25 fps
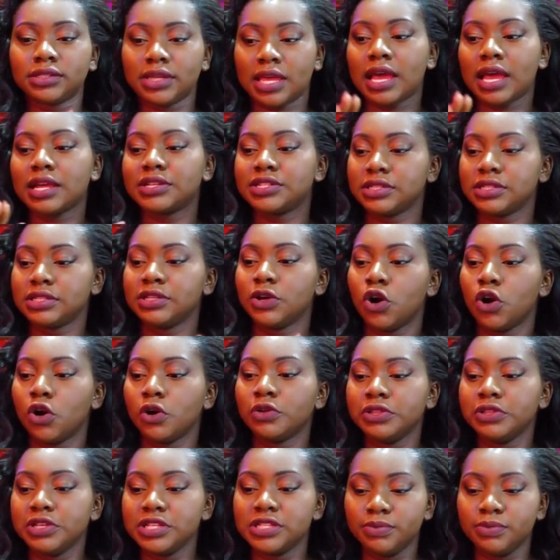catching
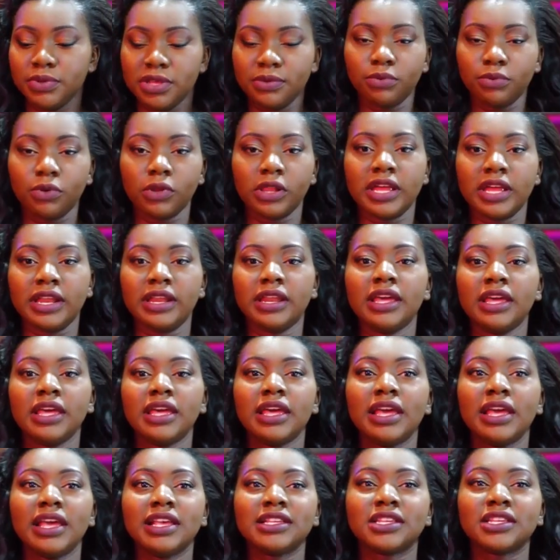all these people, and
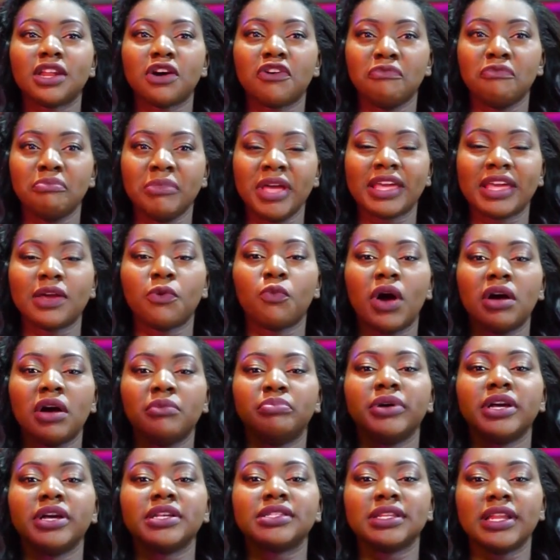instead of making
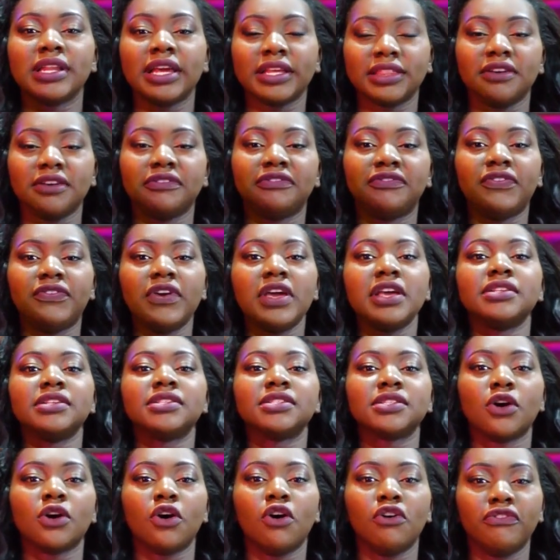one person, like, the
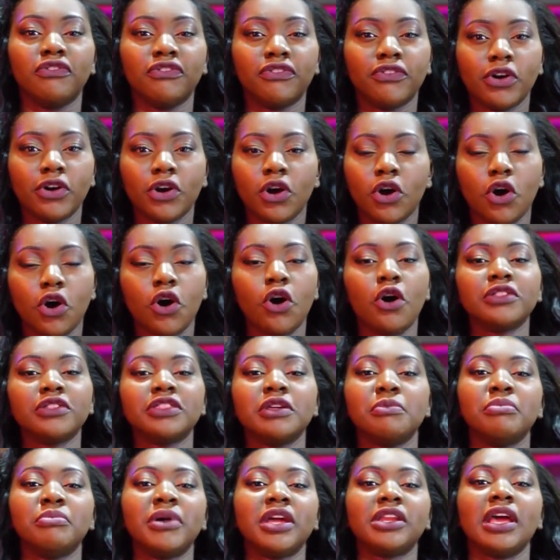face of all
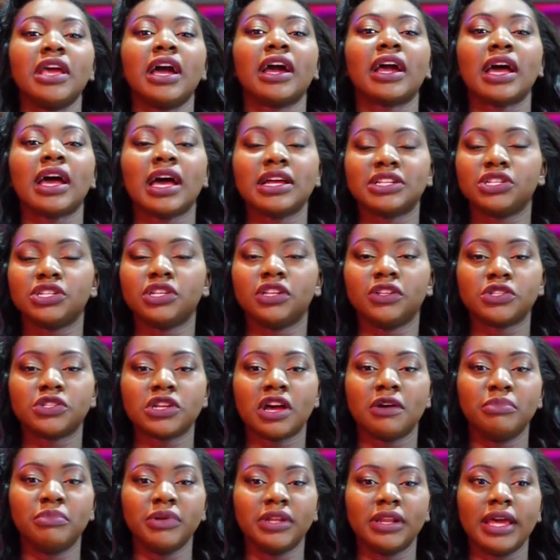the men you're catching, it
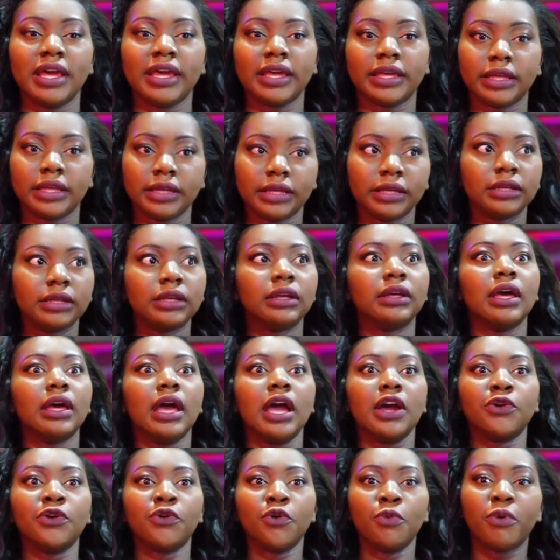should be, like,
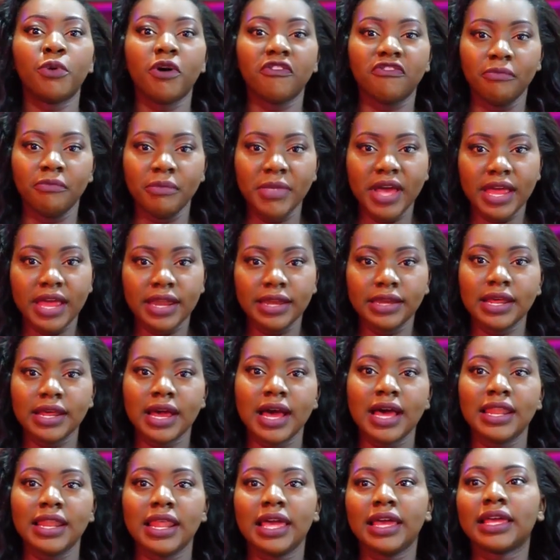a group of men
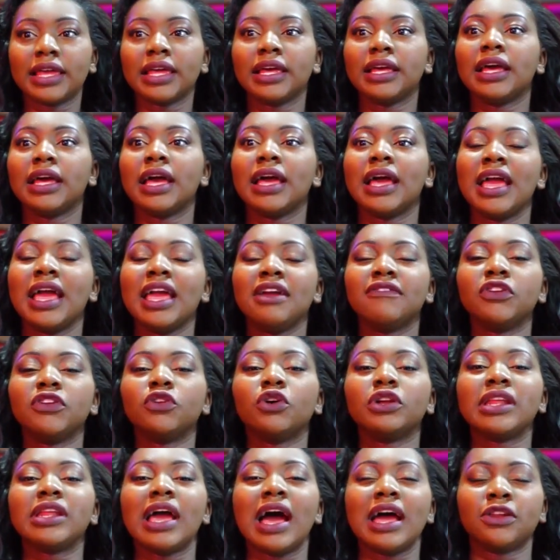that, like, even
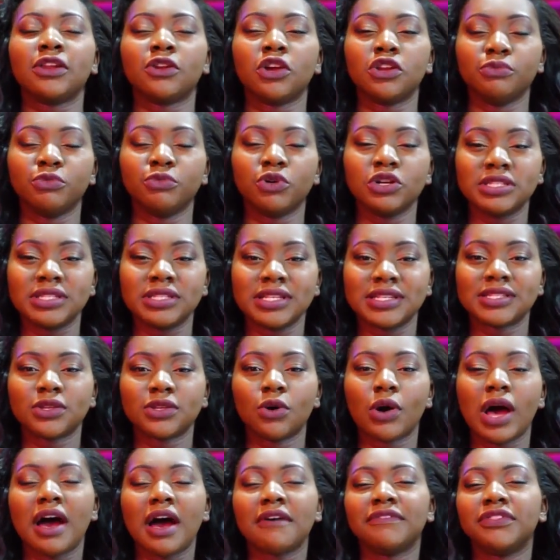though they're anonymous, they
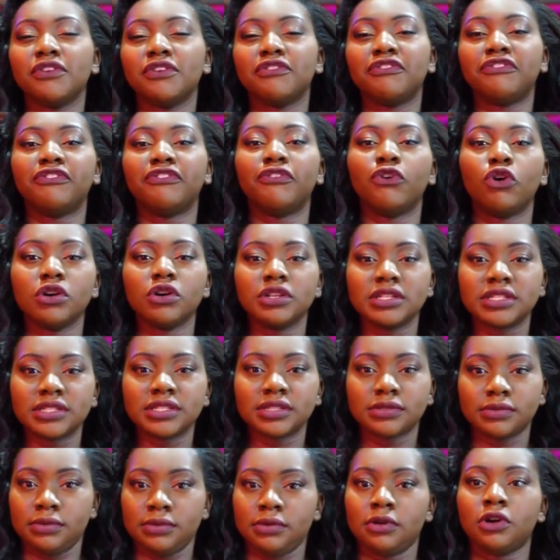still have the
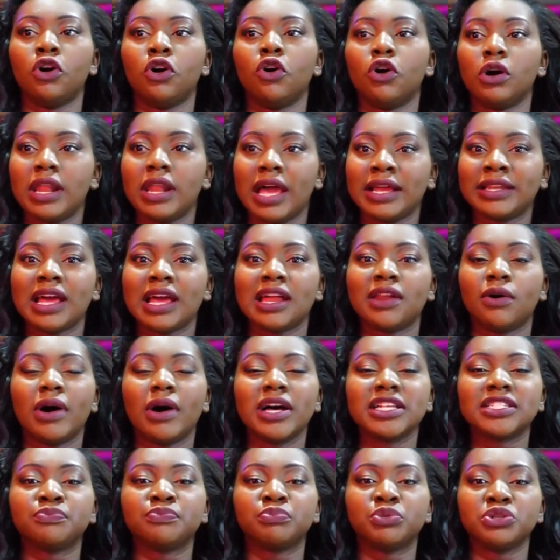force, or, like, they're the
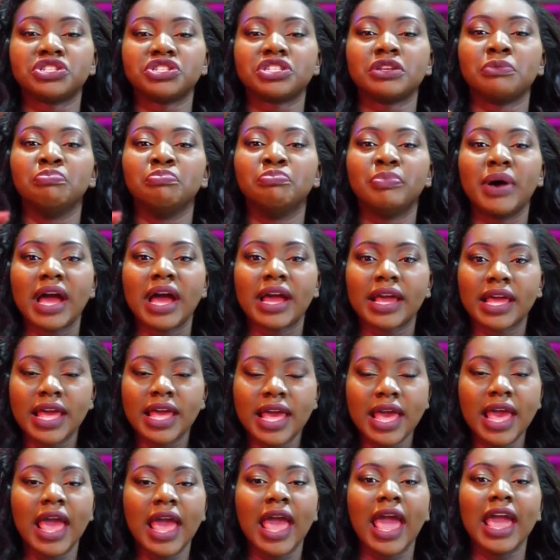ones pushing back
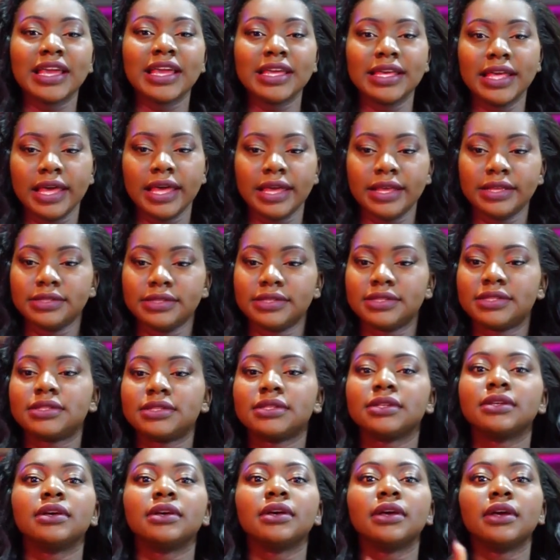
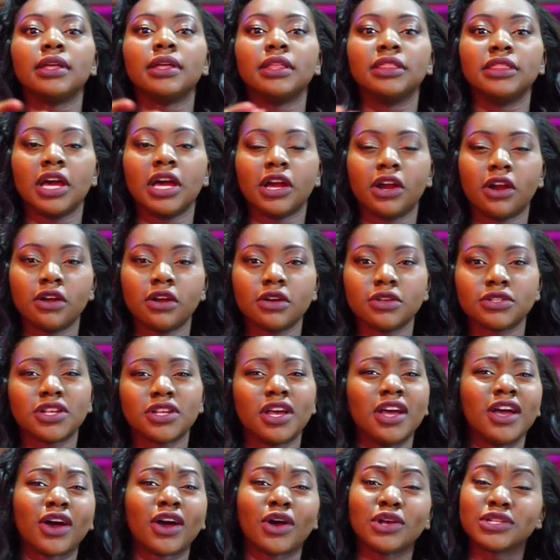against the girls.
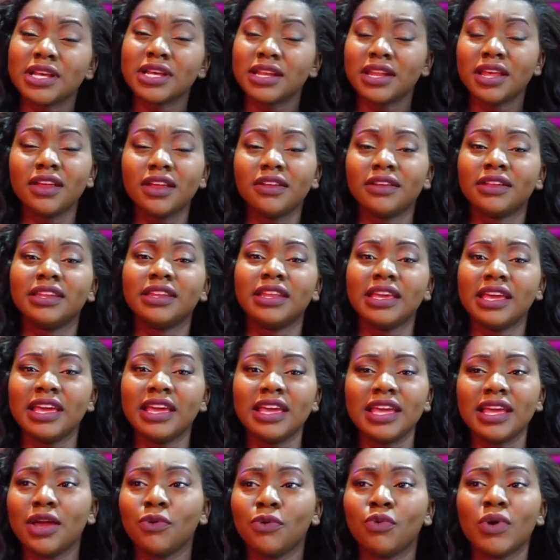Because at the end of the
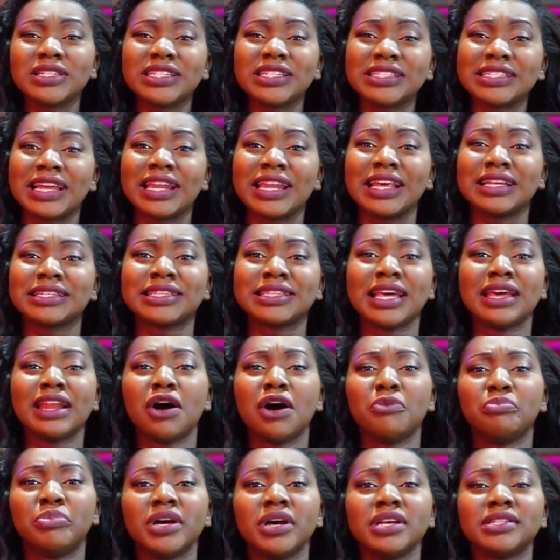day, it wasn't an
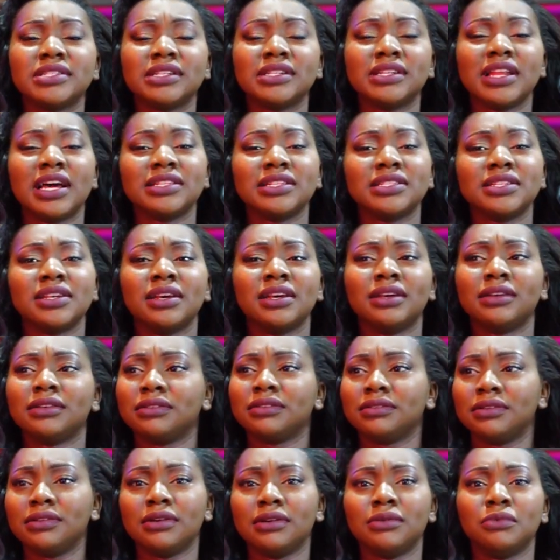external person that
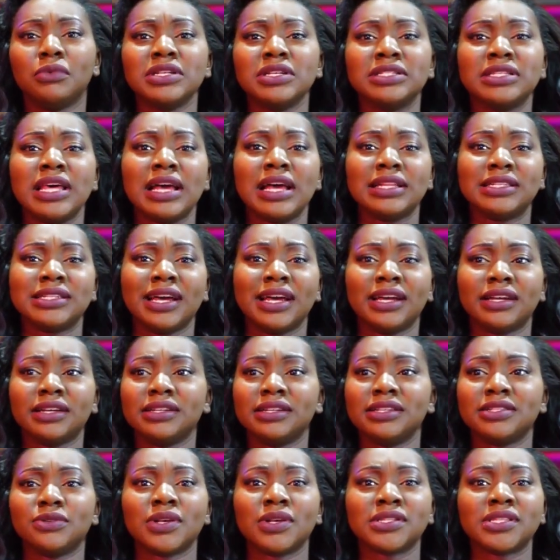was the
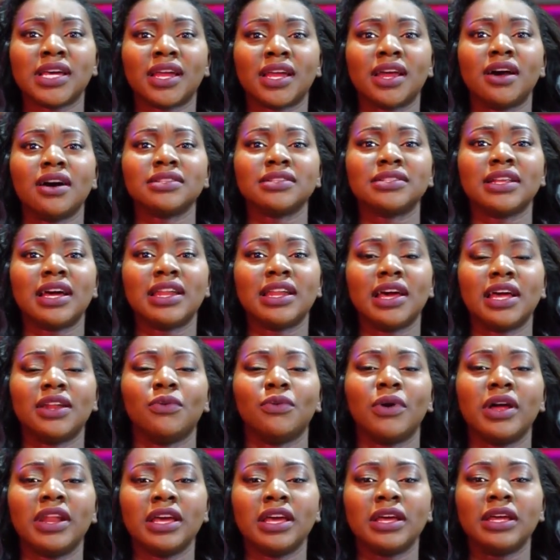antagonist. It was the girls now that
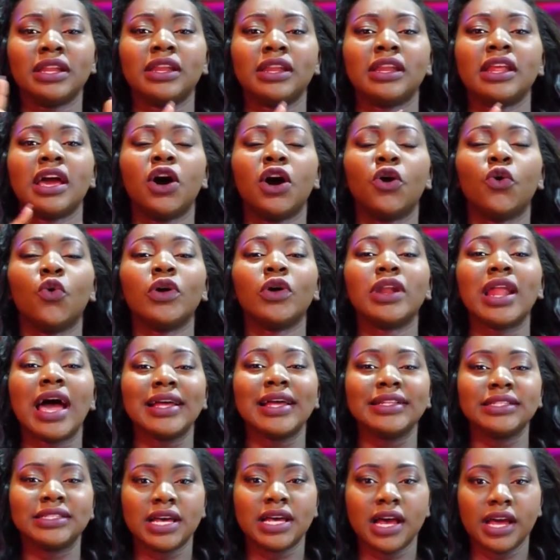were their own
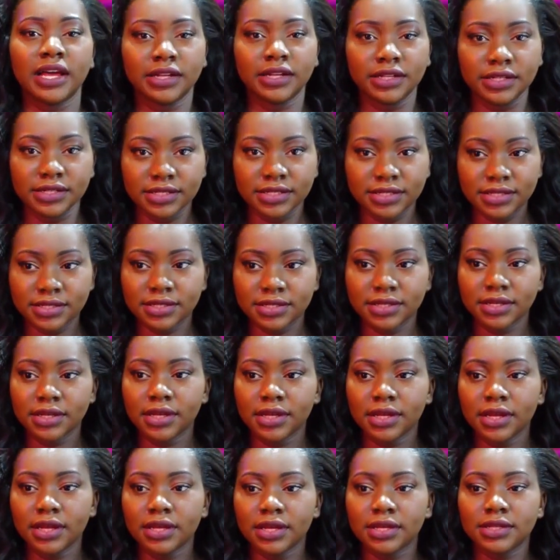antagonist.
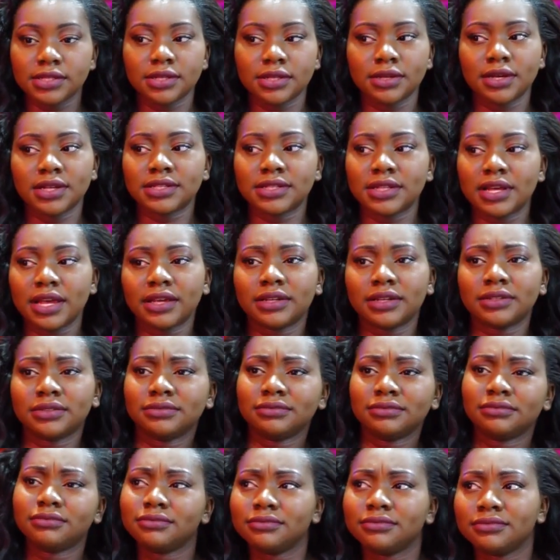So I was like,
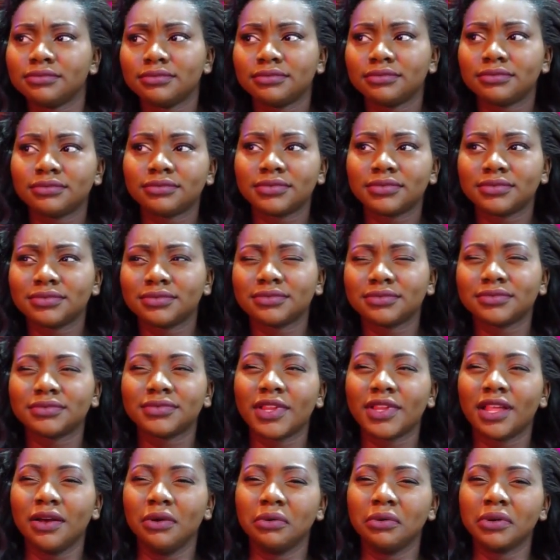
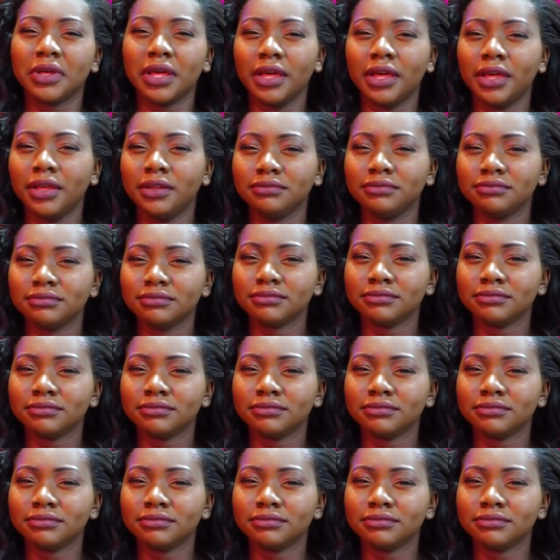okay.